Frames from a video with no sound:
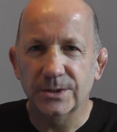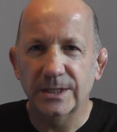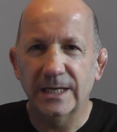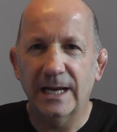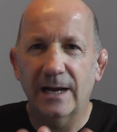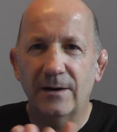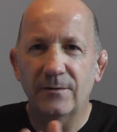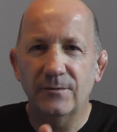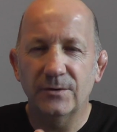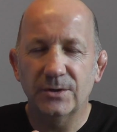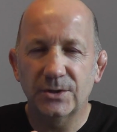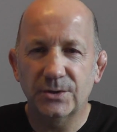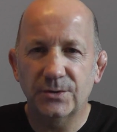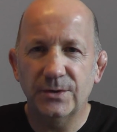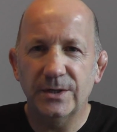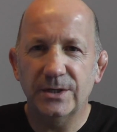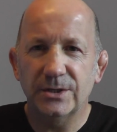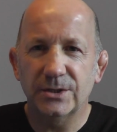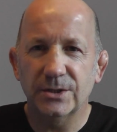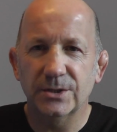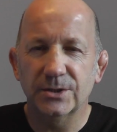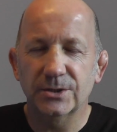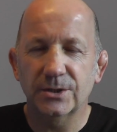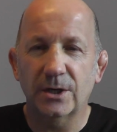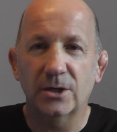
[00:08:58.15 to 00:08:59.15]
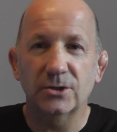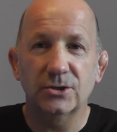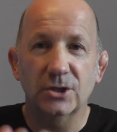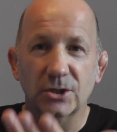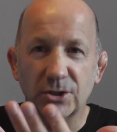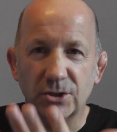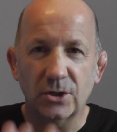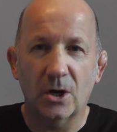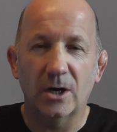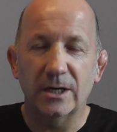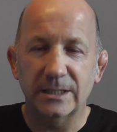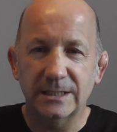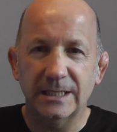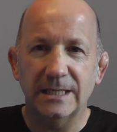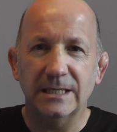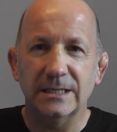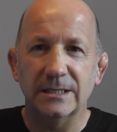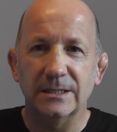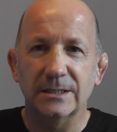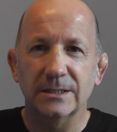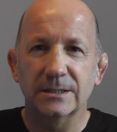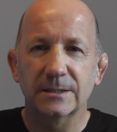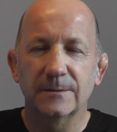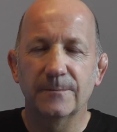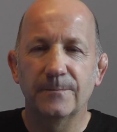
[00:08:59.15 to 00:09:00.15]
And our restrictions are just
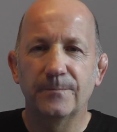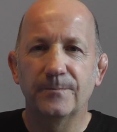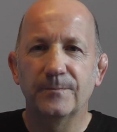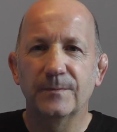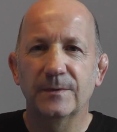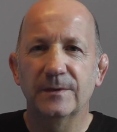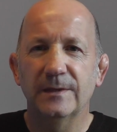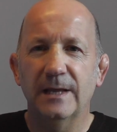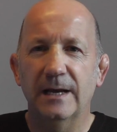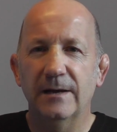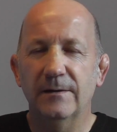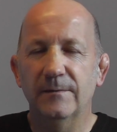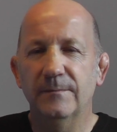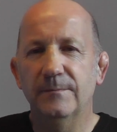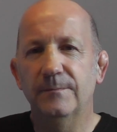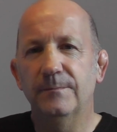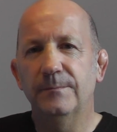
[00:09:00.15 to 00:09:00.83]
ideas. They're